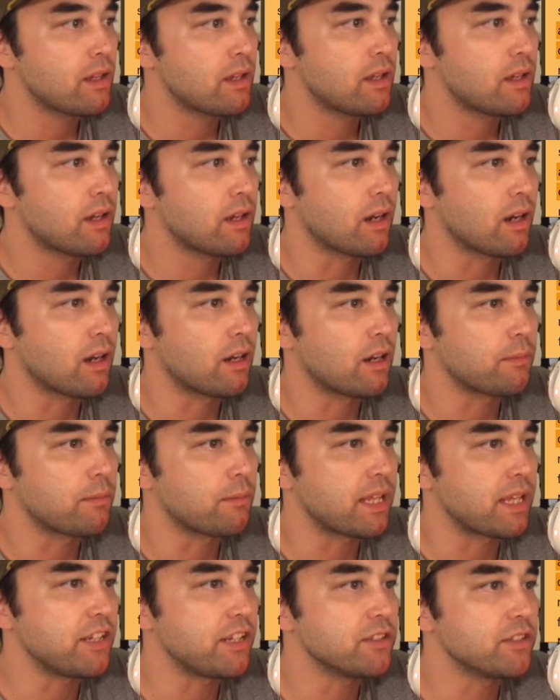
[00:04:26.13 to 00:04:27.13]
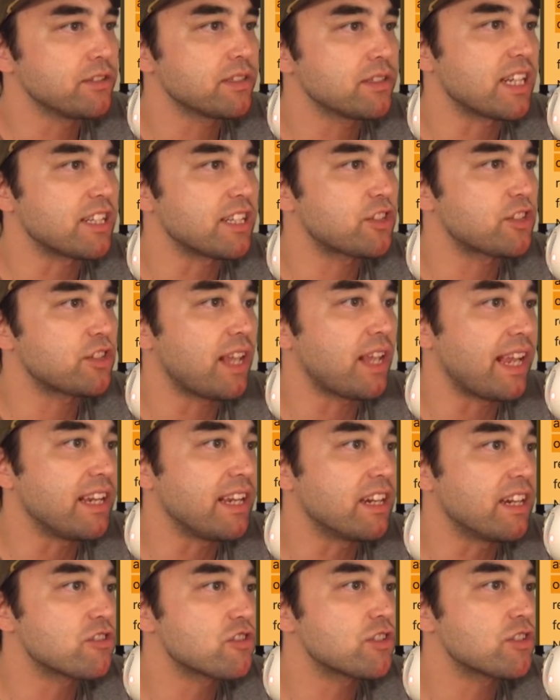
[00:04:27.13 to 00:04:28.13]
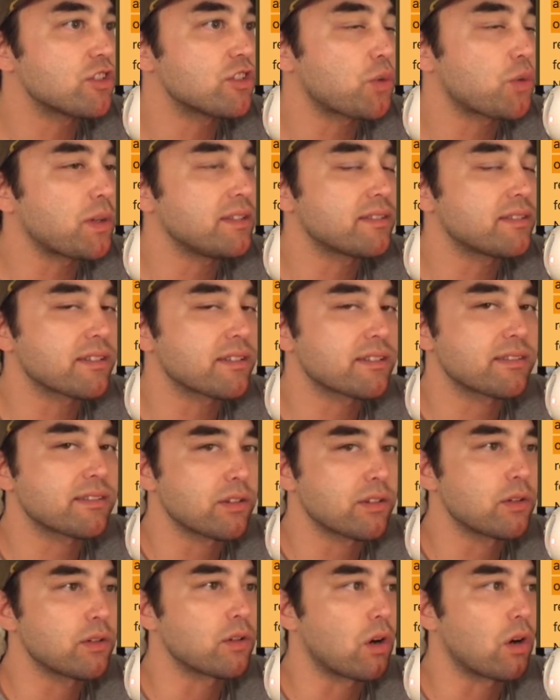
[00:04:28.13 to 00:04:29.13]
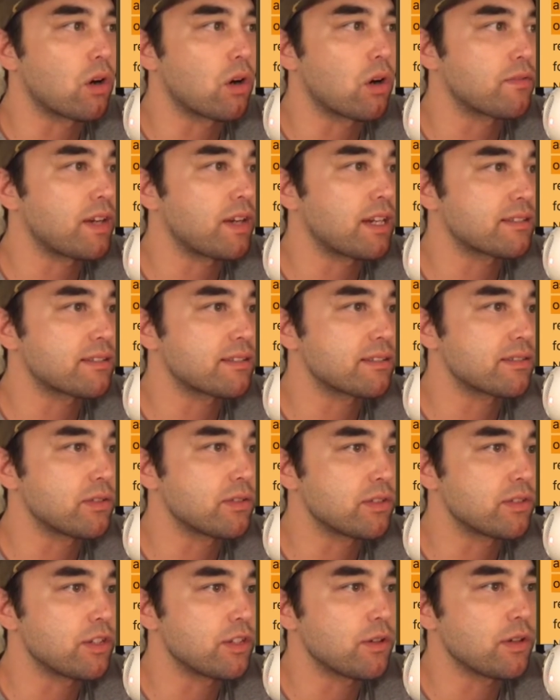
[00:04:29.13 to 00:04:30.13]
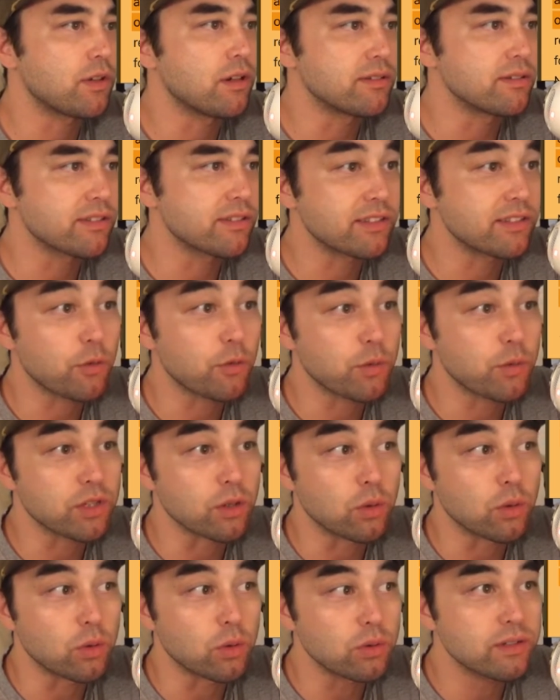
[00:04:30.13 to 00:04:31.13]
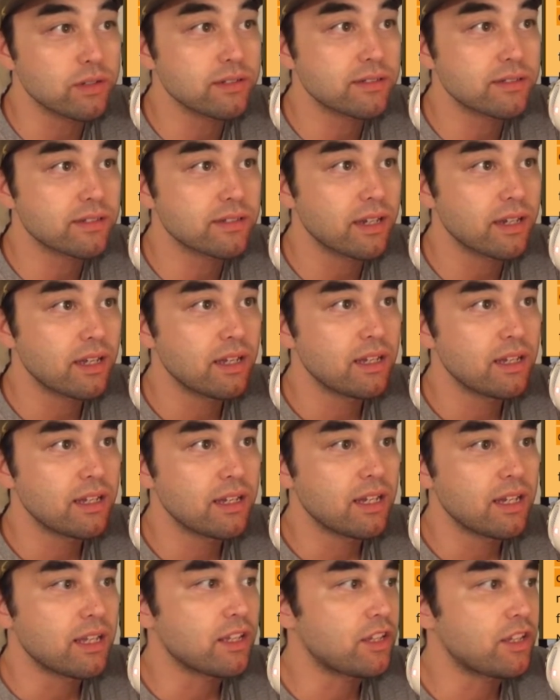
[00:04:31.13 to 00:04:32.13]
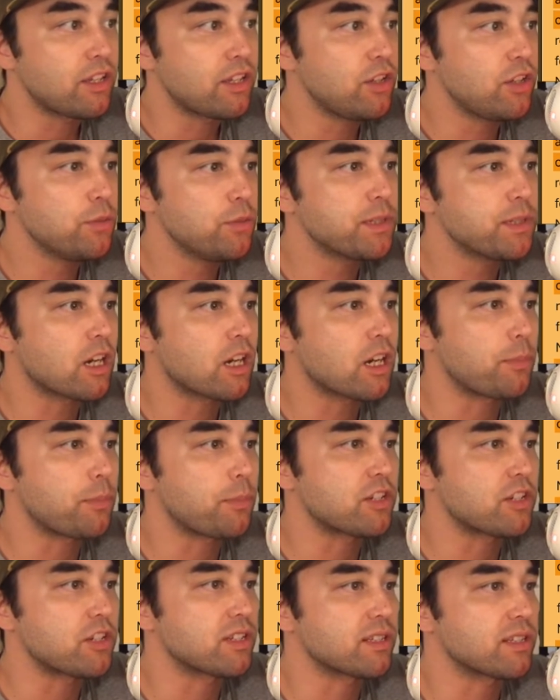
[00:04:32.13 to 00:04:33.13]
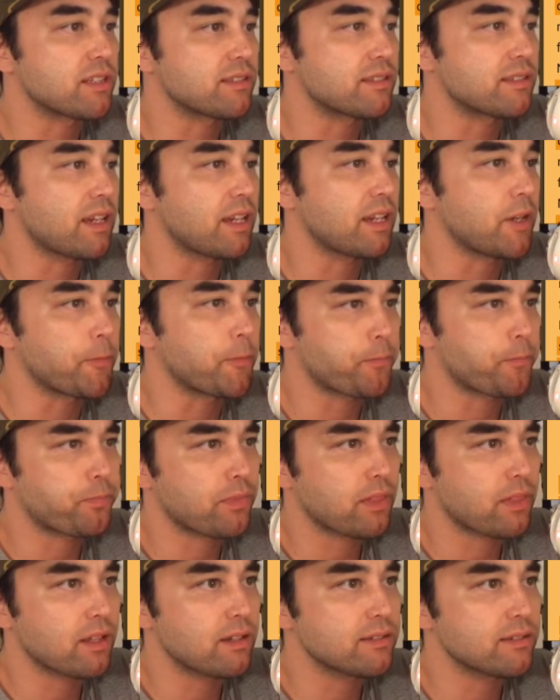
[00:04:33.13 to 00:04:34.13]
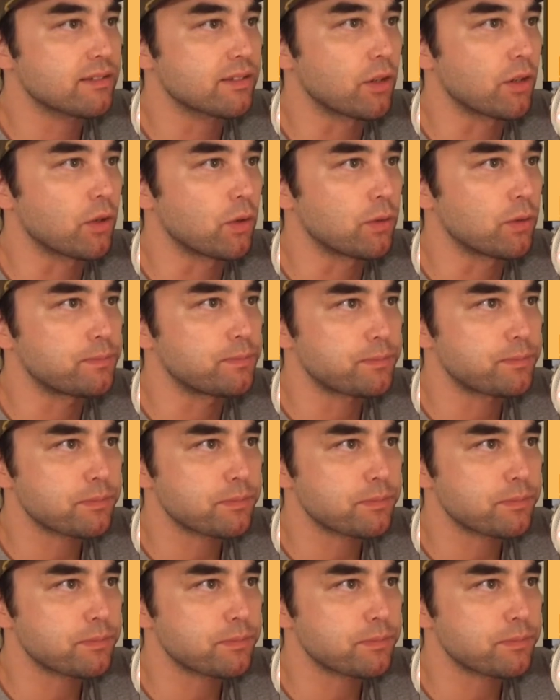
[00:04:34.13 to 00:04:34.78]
Um, they yielded 826 stone artifacts associated associated with the oldest human occupation at the site. So